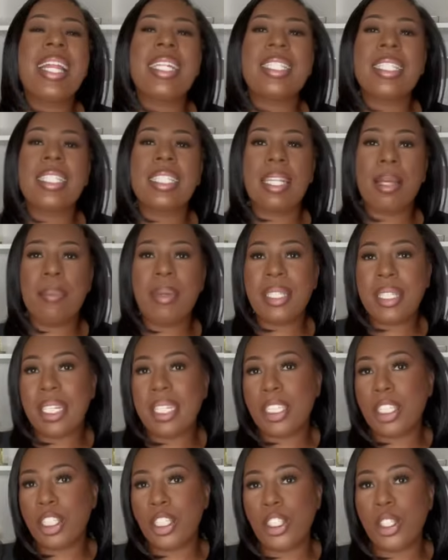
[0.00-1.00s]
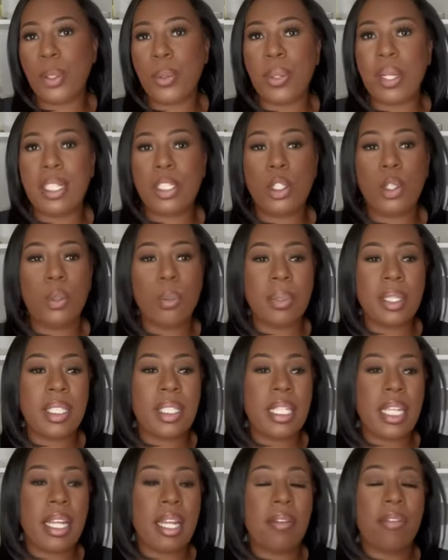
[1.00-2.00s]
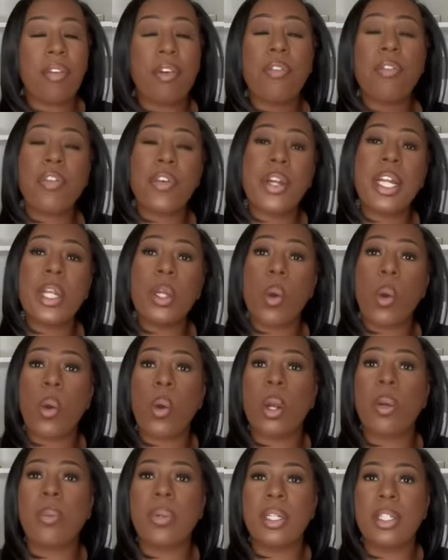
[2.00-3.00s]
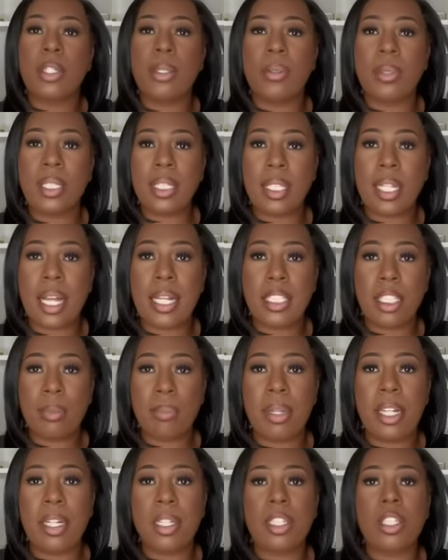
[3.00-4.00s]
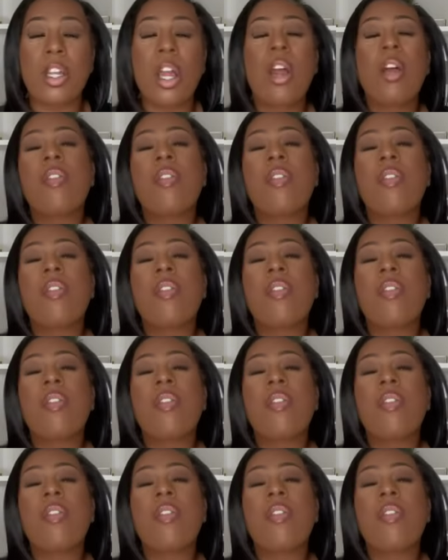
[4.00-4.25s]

is limited to students who receive free or reduced lunch meals